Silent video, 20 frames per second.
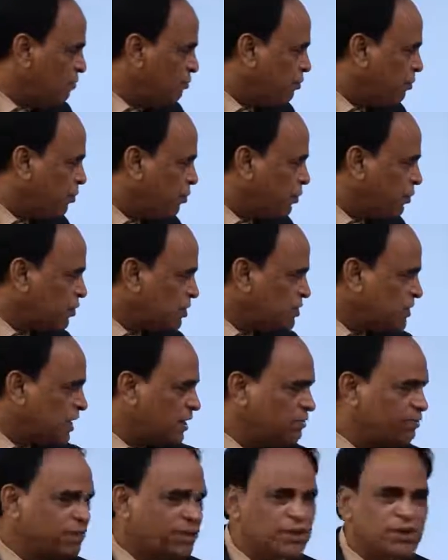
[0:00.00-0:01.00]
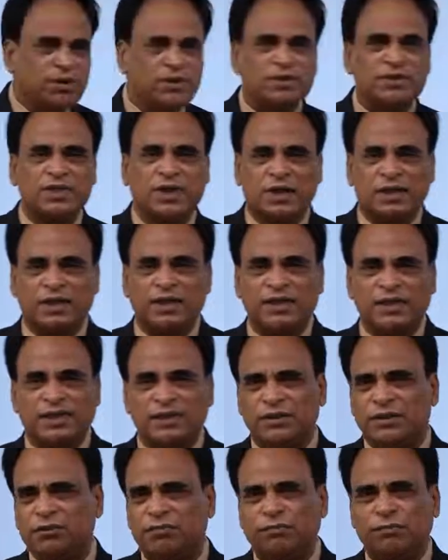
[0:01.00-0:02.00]
Photos and videos are
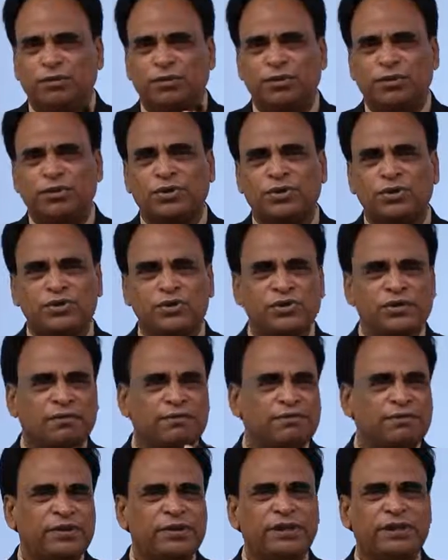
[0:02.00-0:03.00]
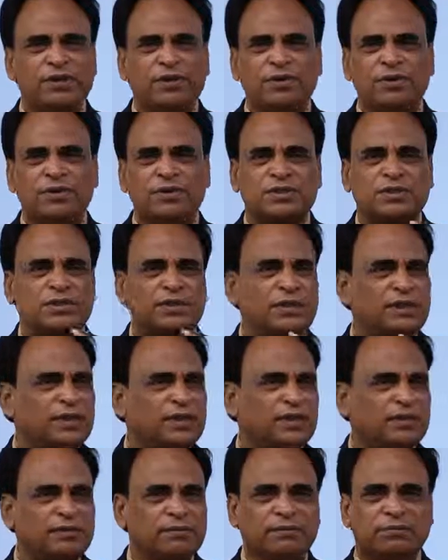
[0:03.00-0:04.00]
key. The photos, the videos,
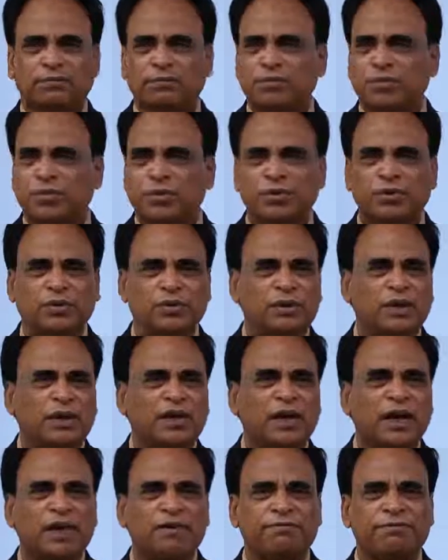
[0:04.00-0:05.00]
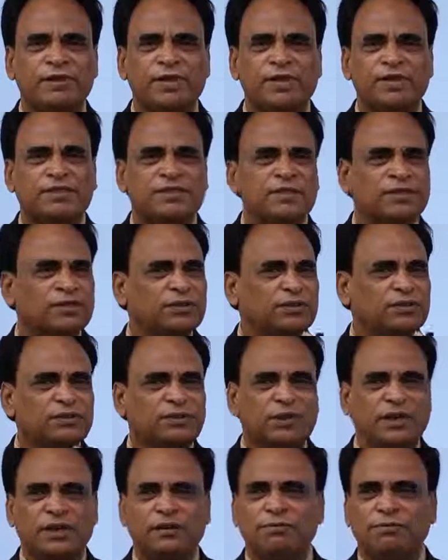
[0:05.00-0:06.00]
the graphics,
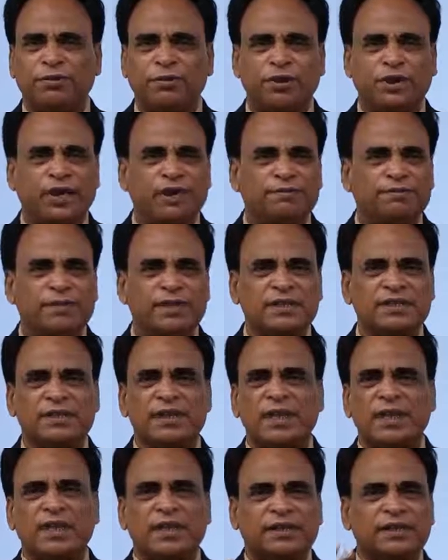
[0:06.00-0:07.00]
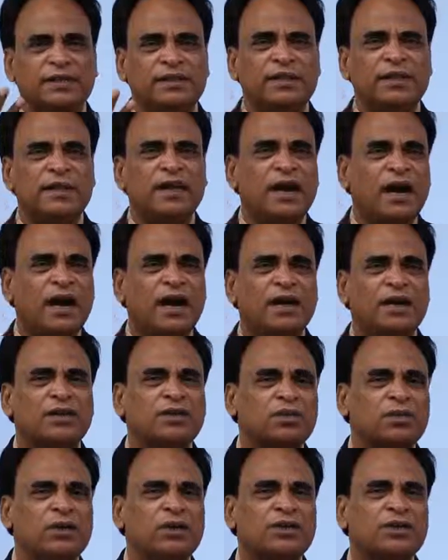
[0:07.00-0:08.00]
the infographics, they
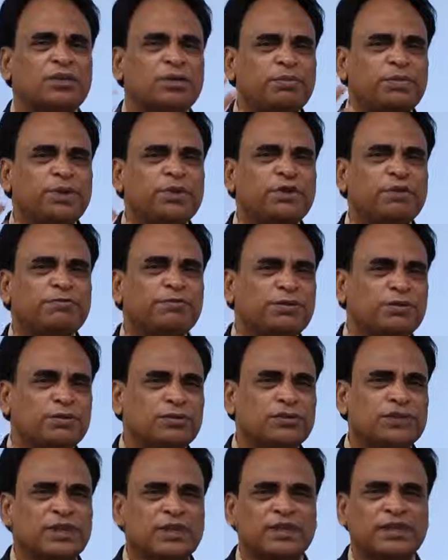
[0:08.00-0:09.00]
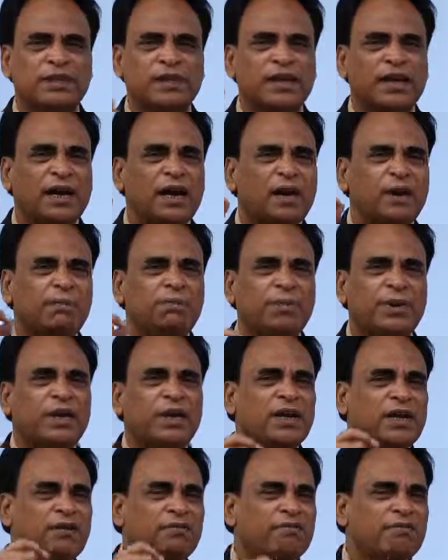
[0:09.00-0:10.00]
are going to be the future. They are
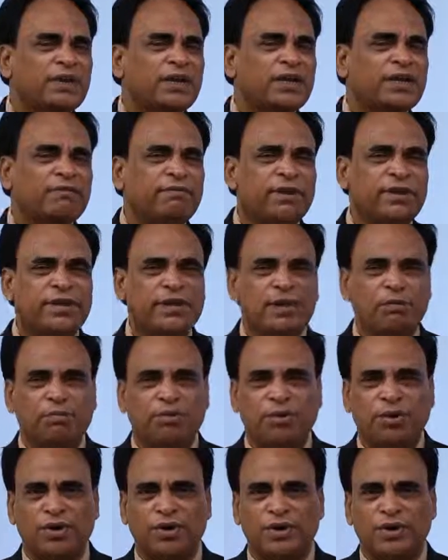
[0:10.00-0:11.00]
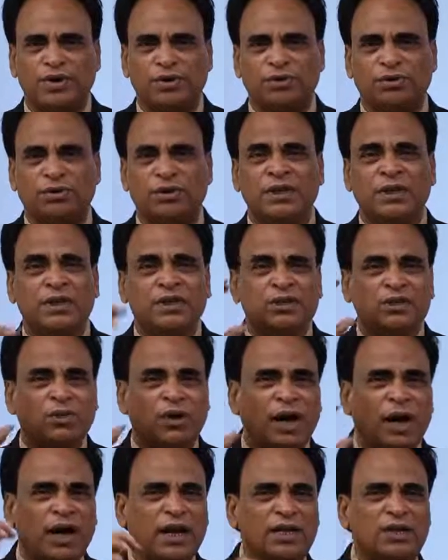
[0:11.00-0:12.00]
play a very, very important role.
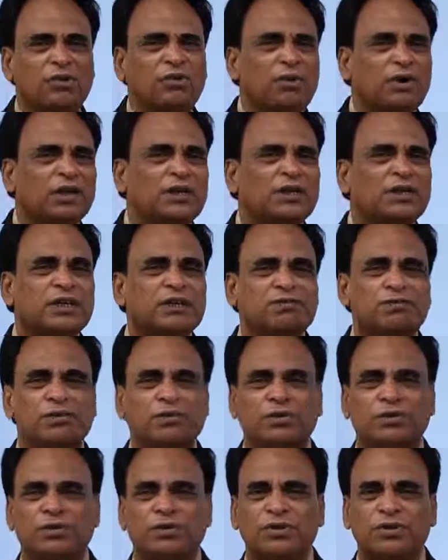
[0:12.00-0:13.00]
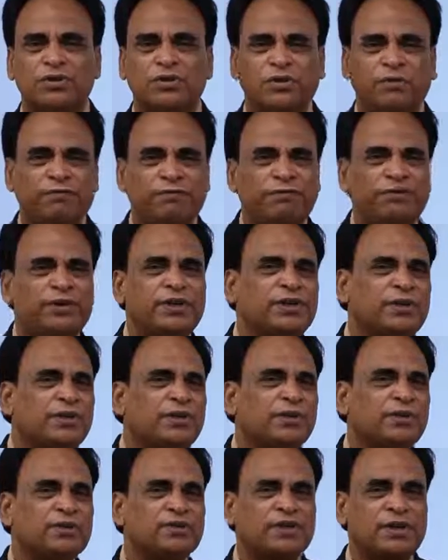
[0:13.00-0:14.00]
So high quality photos,
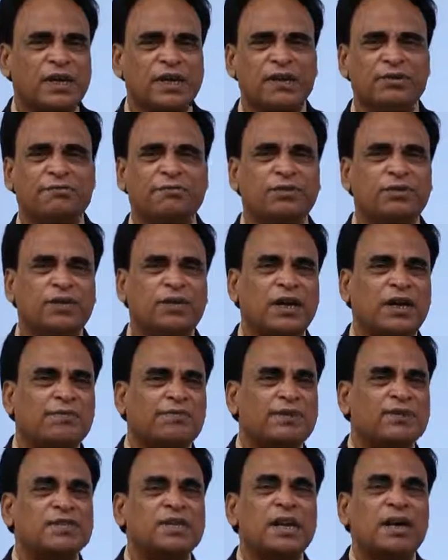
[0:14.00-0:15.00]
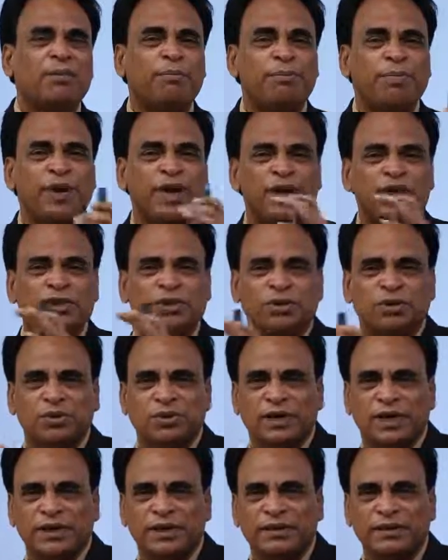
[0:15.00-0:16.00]
videos and infographics, make sure
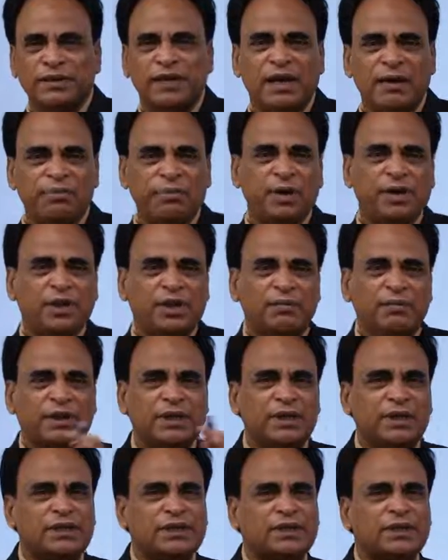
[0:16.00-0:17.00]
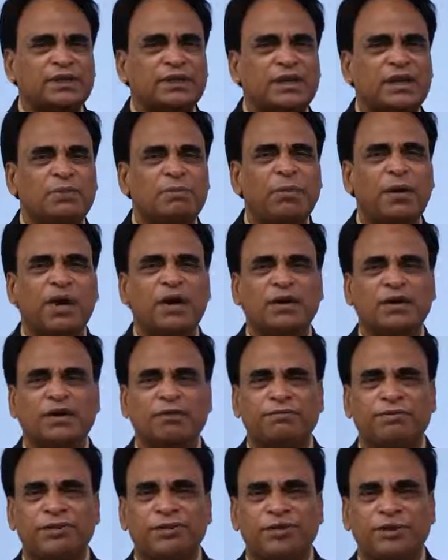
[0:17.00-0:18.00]
that they become an integral part
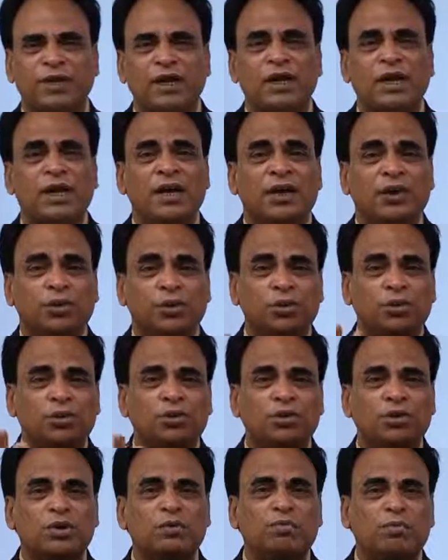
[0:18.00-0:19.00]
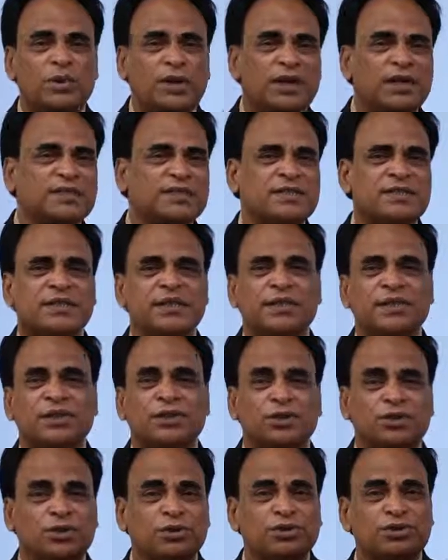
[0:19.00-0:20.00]
of your Google Plus
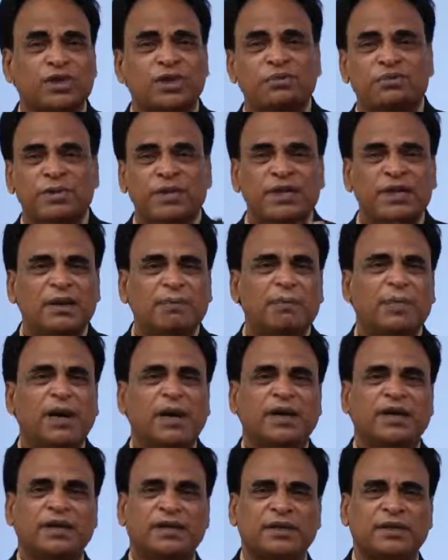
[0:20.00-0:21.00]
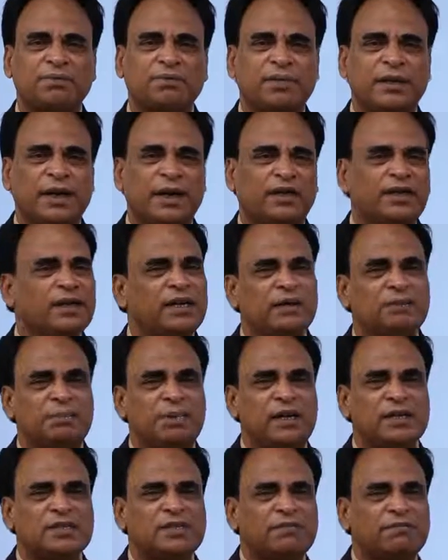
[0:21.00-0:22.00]
social media marketing plan.
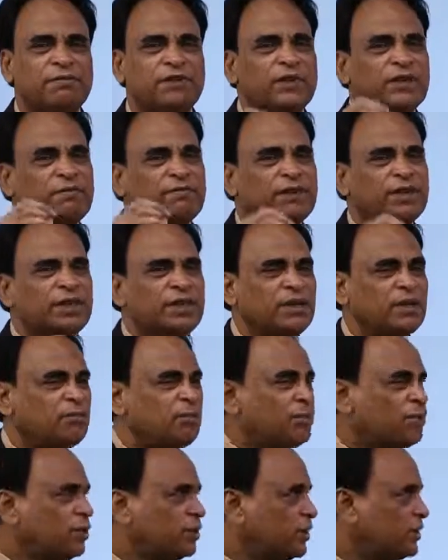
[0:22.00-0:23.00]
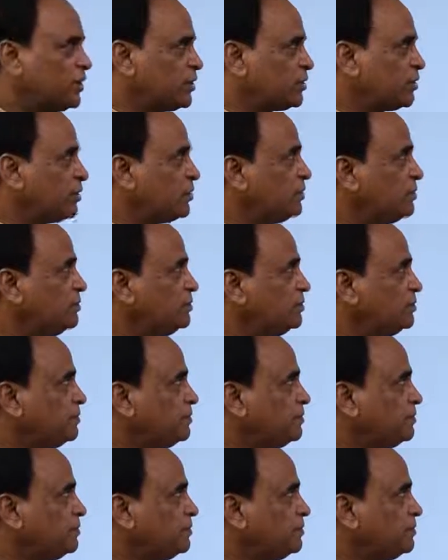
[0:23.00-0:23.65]
It plays a very, very important role.